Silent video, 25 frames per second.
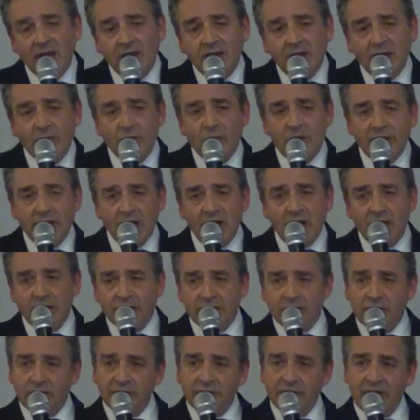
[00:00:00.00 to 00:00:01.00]
And when
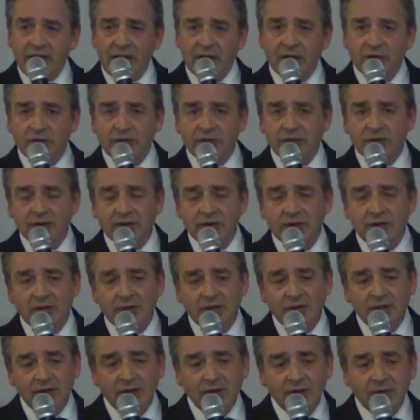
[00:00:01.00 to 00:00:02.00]
100,000
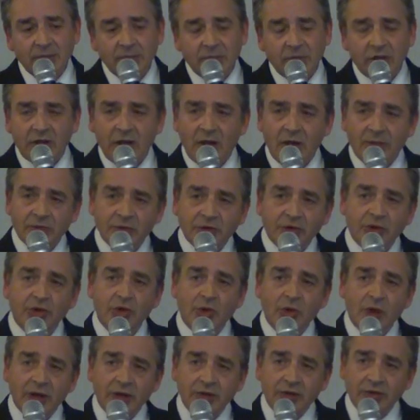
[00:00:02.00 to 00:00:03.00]
become
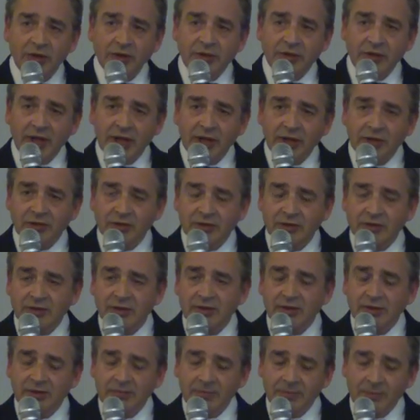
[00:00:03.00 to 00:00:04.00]

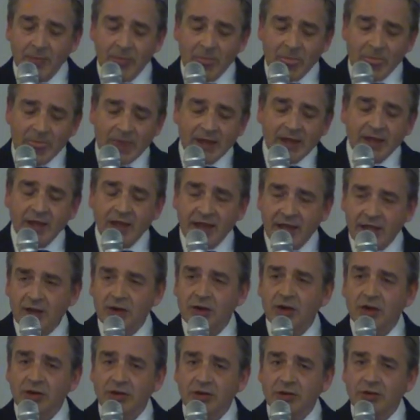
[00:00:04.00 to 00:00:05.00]
200,000,
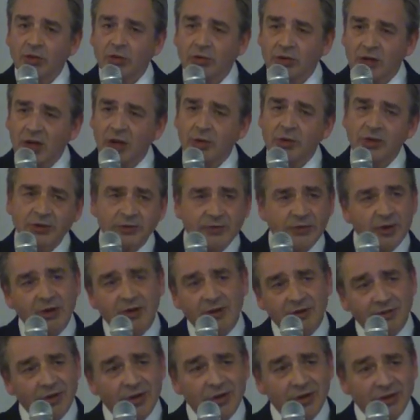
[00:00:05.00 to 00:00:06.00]
England, although it's
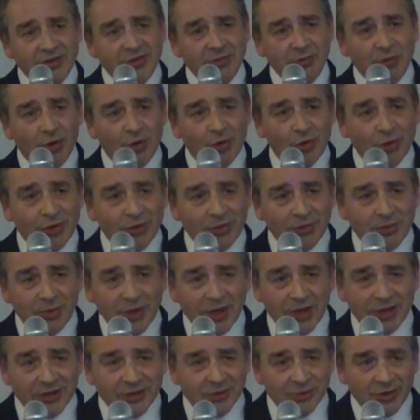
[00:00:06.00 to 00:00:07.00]
very, very small
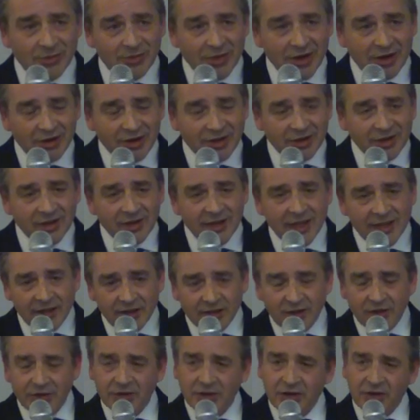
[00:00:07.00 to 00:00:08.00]
compared to America,
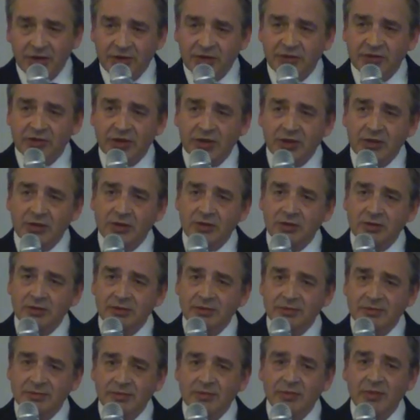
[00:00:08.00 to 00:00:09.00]
England can still
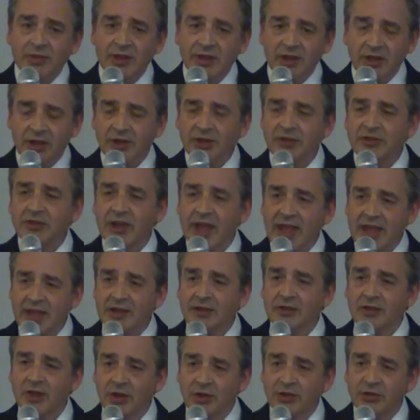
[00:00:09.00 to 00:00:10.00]

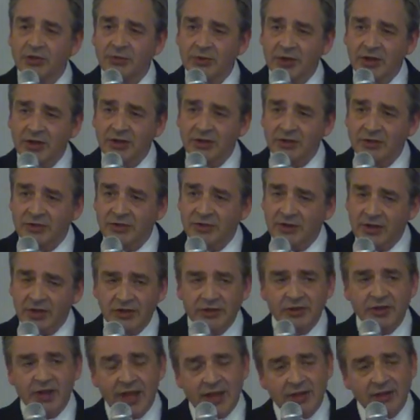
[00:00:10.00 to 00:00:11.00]
contain those figures,
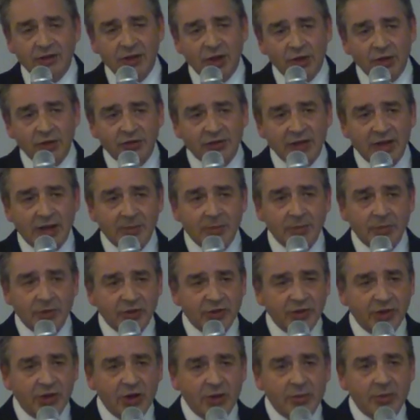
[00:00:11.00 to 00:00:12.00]
contain those
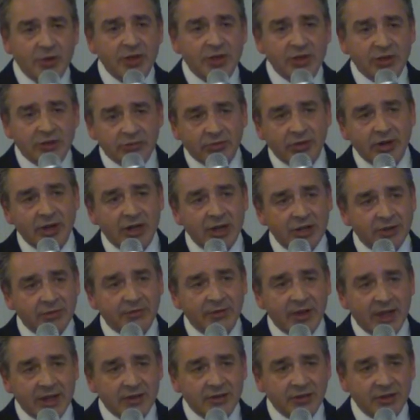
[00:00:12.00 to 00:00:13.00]
numbers. Nobody is really
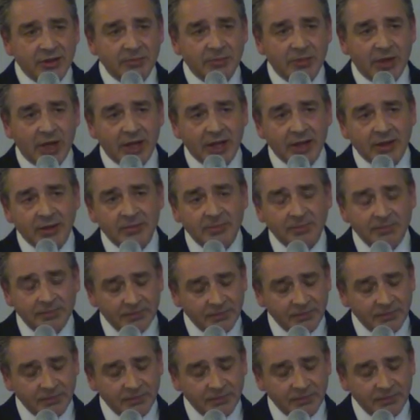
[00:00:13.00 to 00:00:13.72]
affected by it.